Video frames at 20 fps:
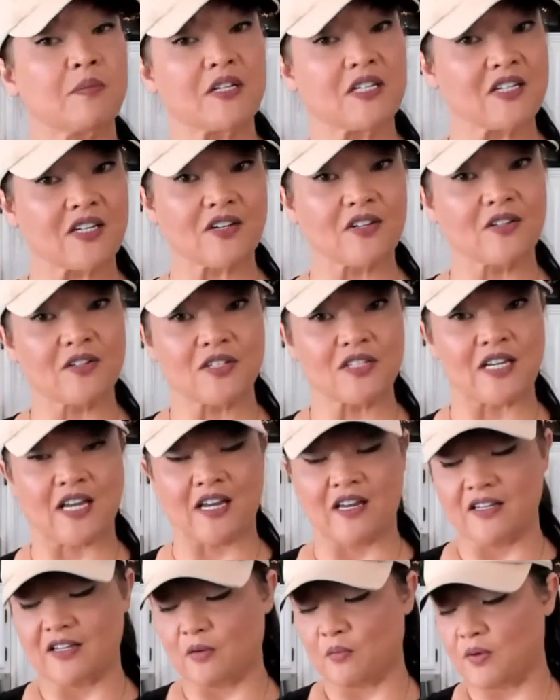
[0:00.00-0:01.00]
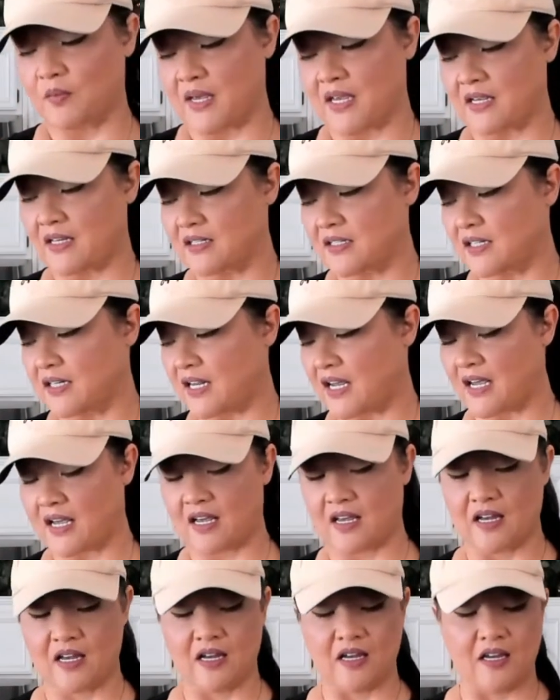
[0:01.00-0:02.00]
particular salad that we're making
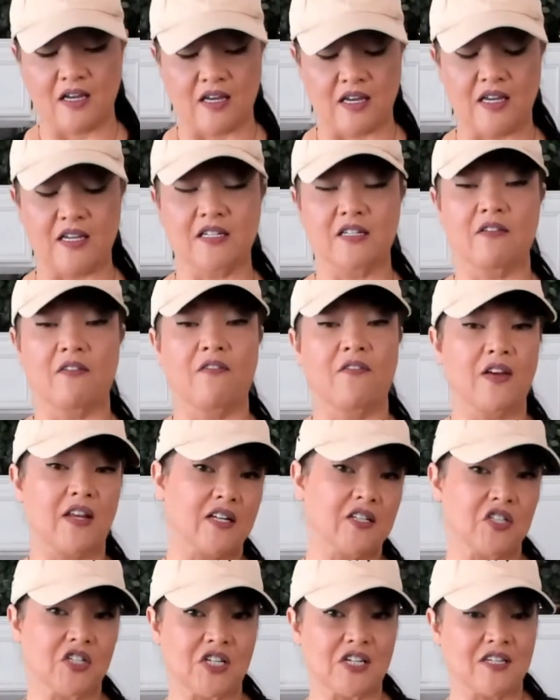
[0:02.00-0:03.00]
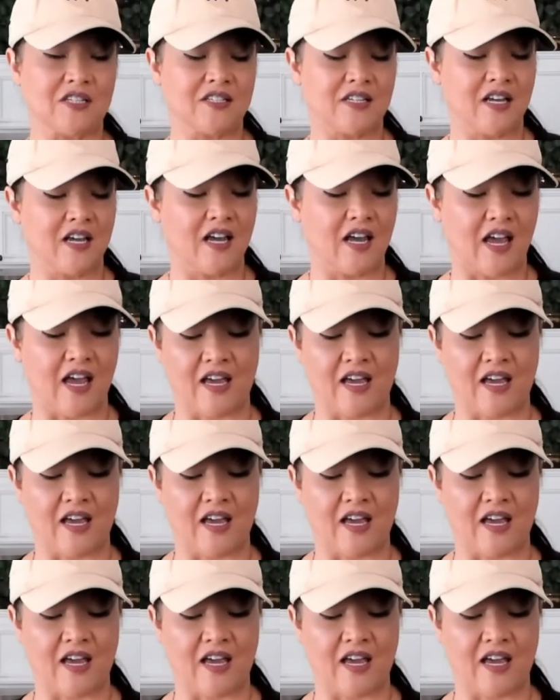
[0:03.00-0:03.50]
today is feta cheese.